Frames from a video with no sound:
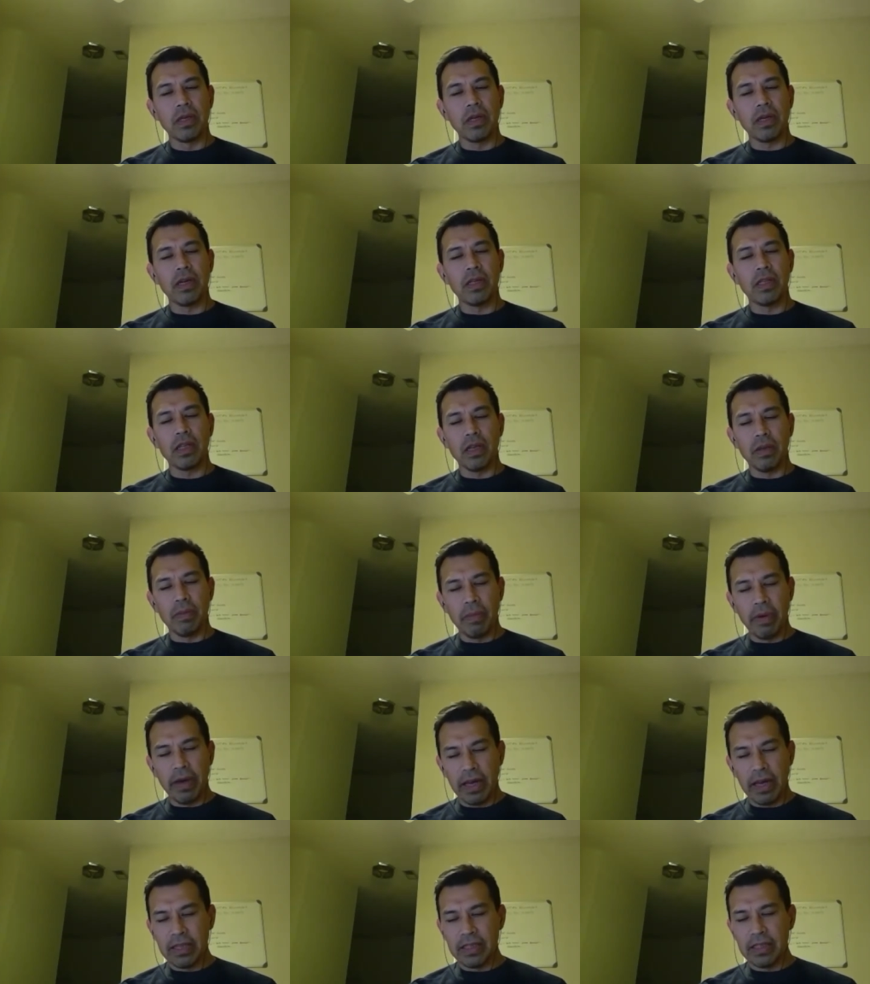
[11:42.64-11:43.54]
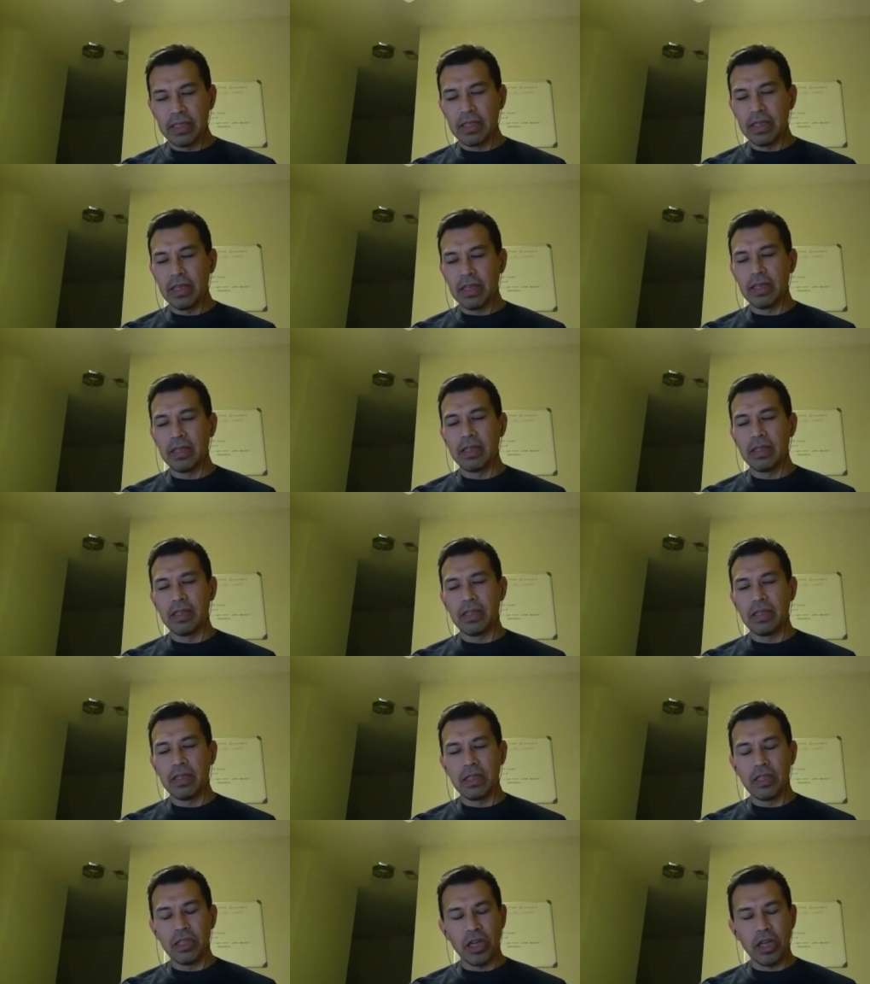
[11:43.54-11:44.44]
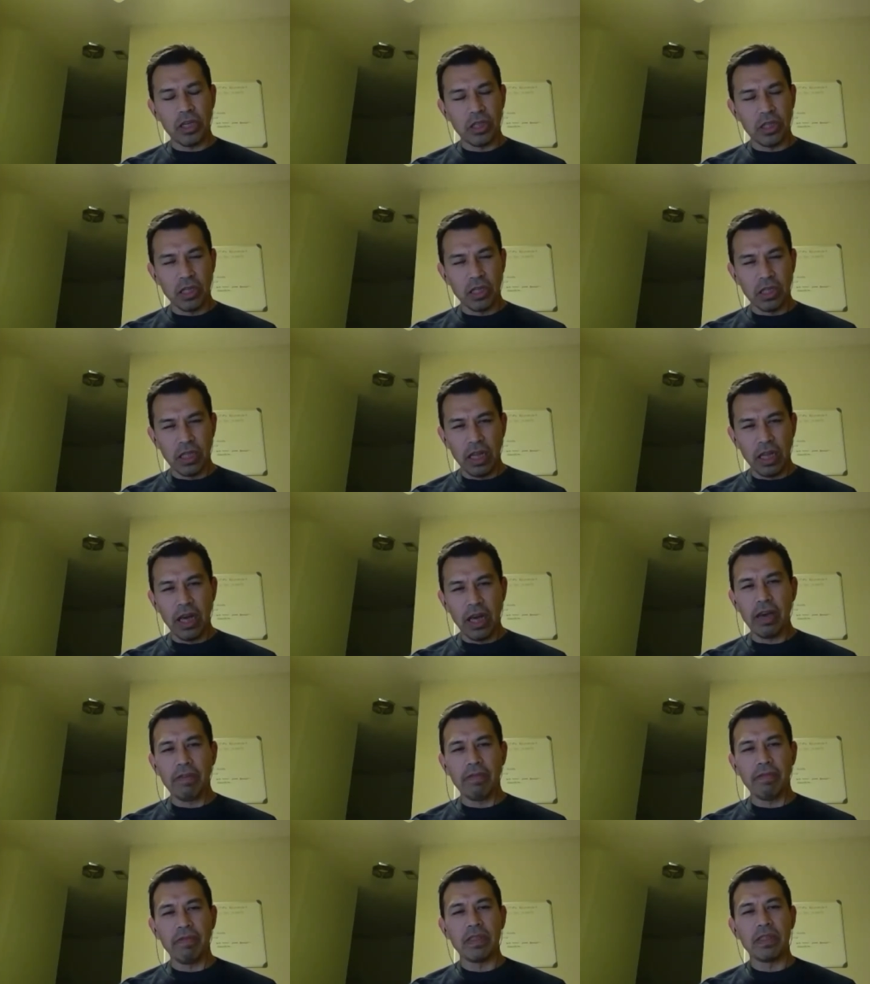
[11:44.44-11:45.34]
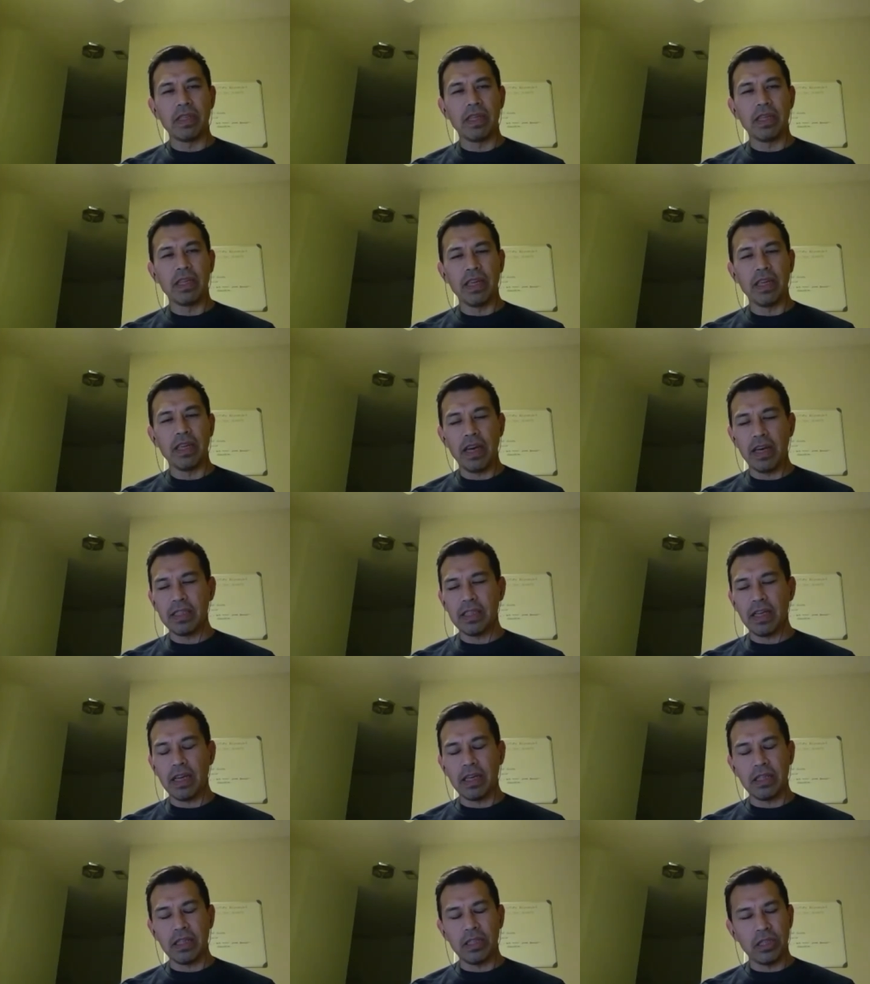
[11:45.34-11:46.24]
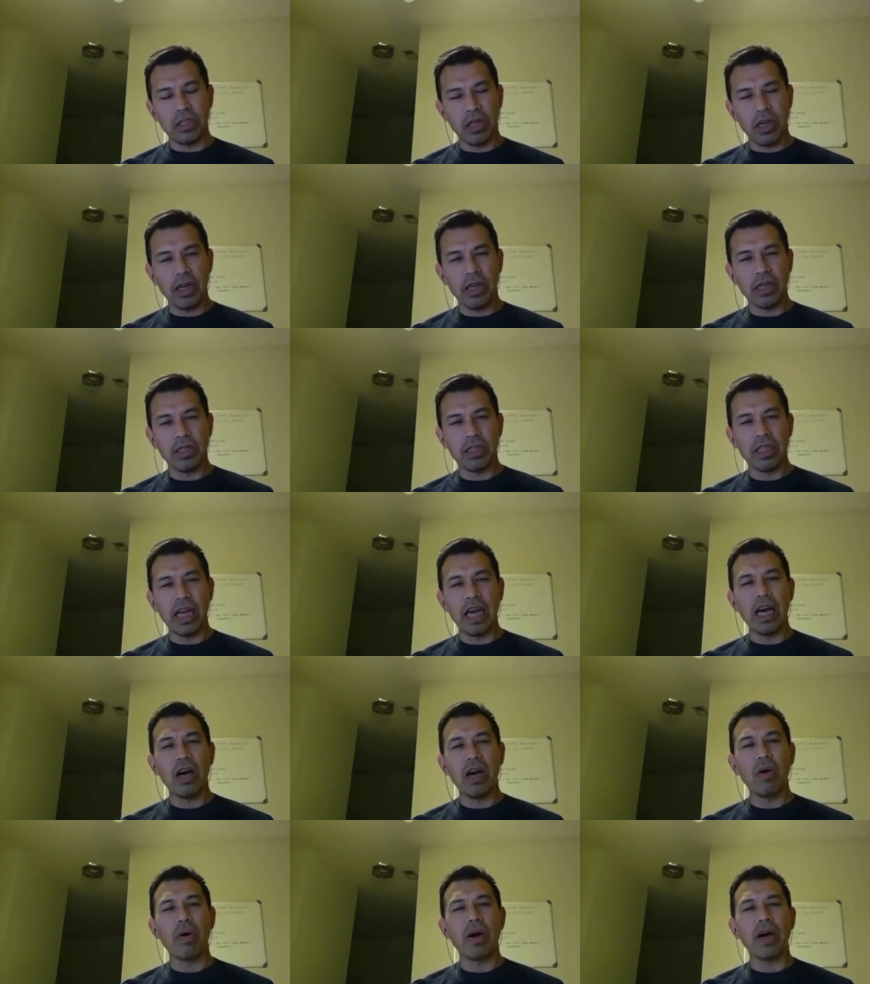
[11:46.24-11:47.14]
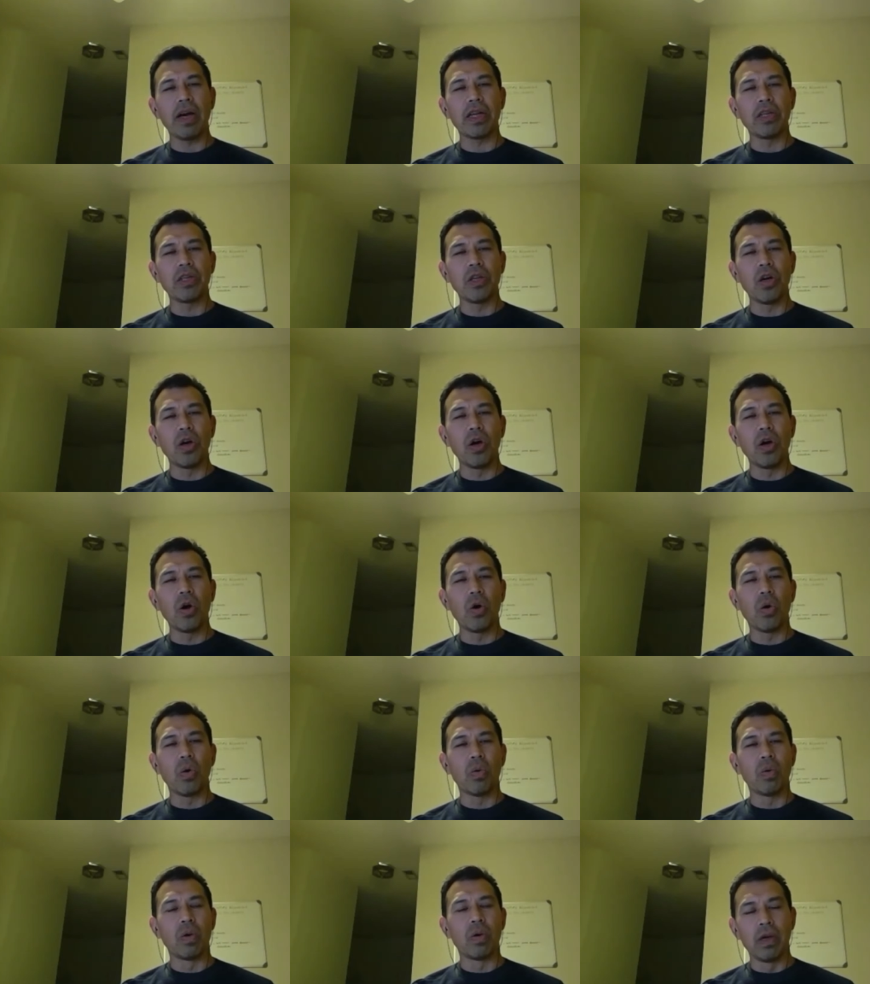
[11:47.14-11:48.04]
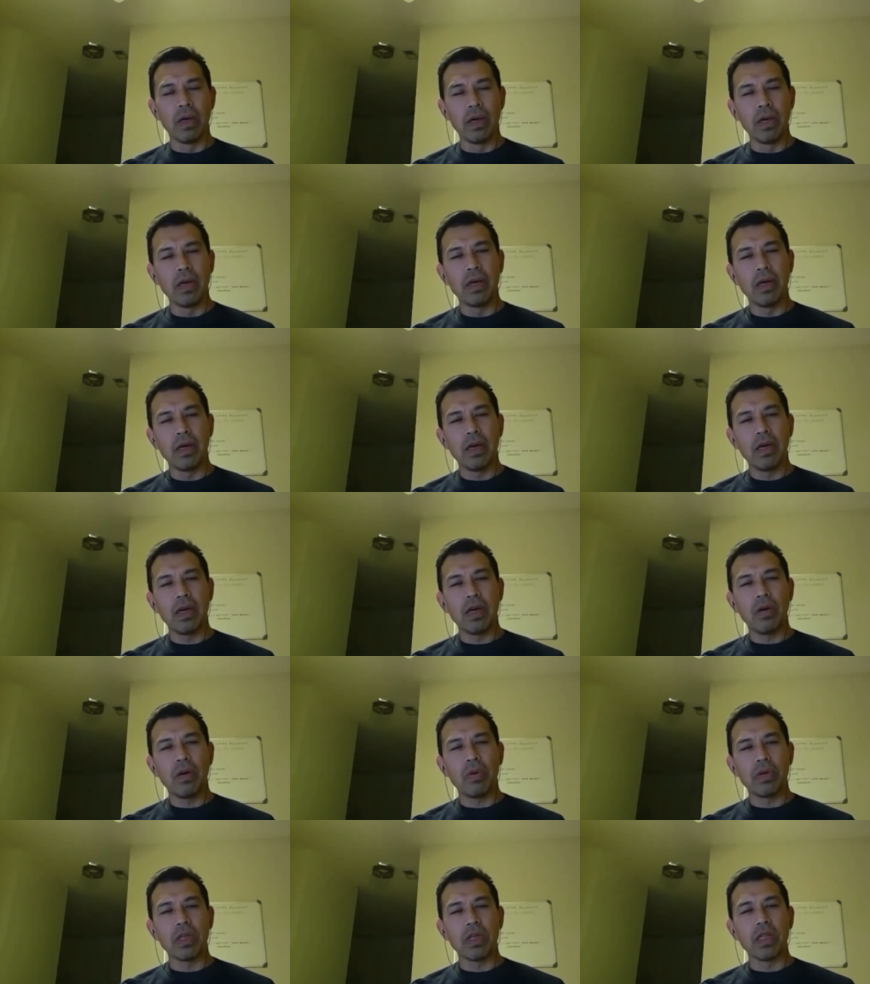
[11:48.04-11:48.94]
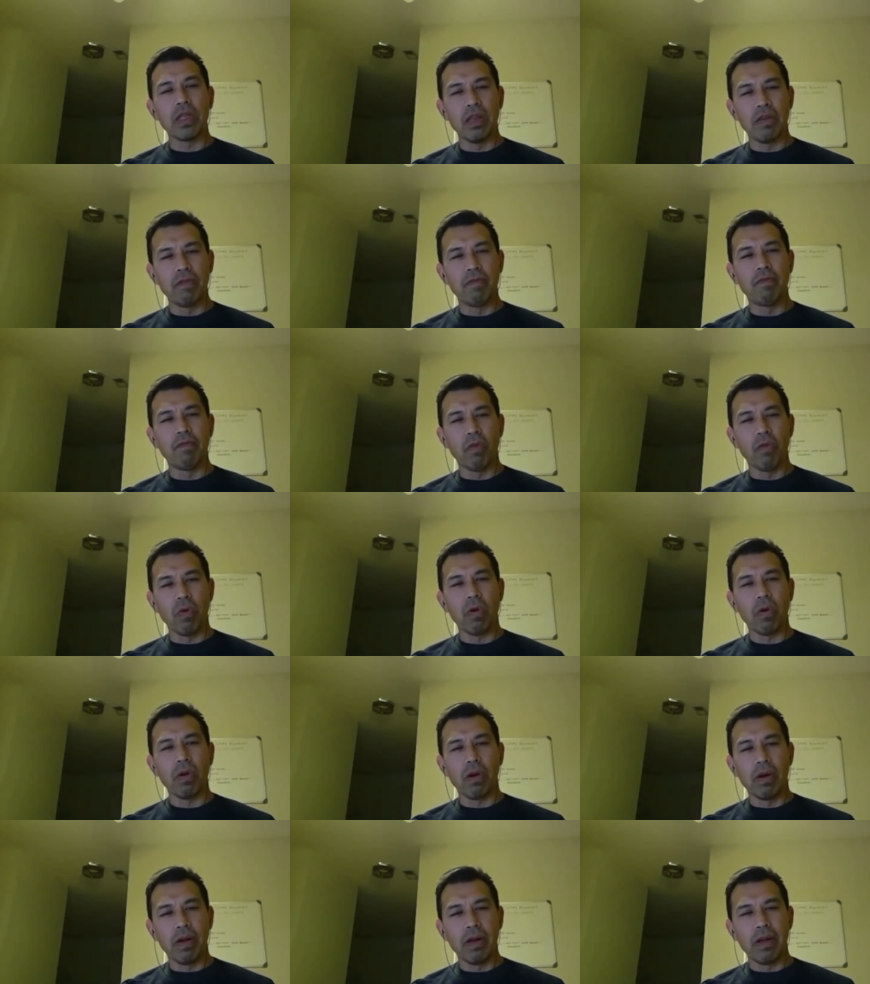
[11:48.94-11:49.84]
And then the man said, changed his life. He said, "Yes, I can change. Now I know what to live for."